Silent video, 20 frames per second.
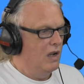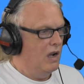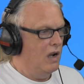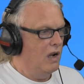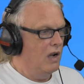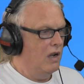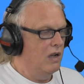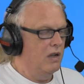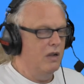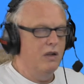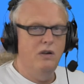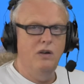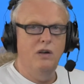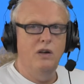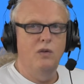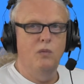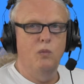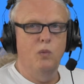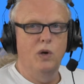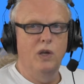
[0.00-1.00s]
I
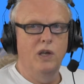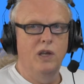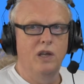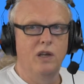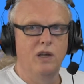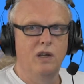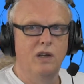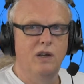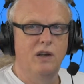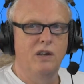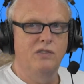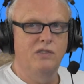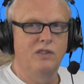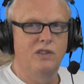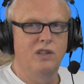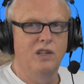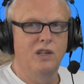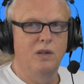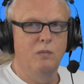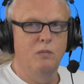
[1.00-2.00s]
and we as a
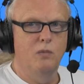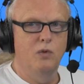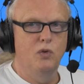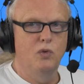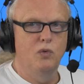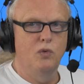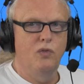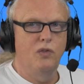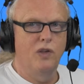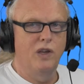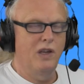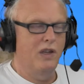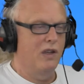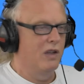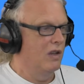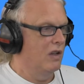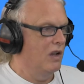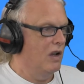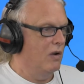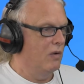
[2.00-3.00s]
team do
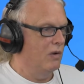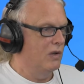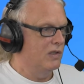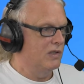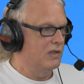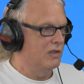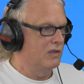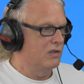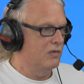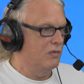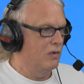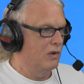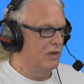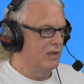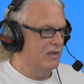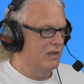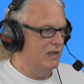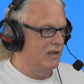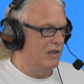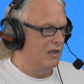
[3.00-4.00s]
thank our listeners for
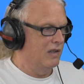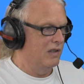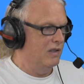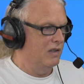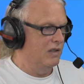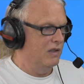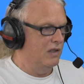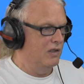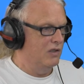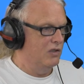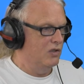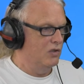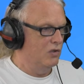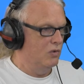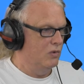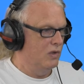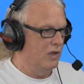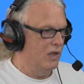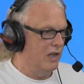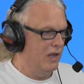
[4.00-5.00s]
listening and
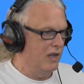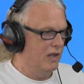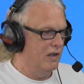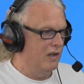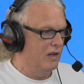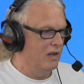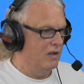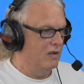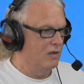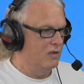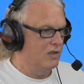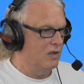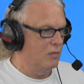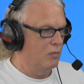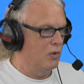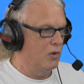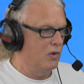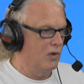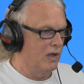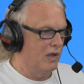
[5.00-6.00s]
tuning in and
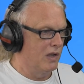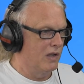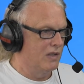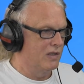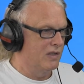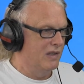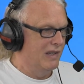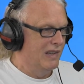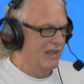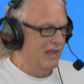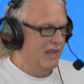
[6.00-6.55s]
supporting us.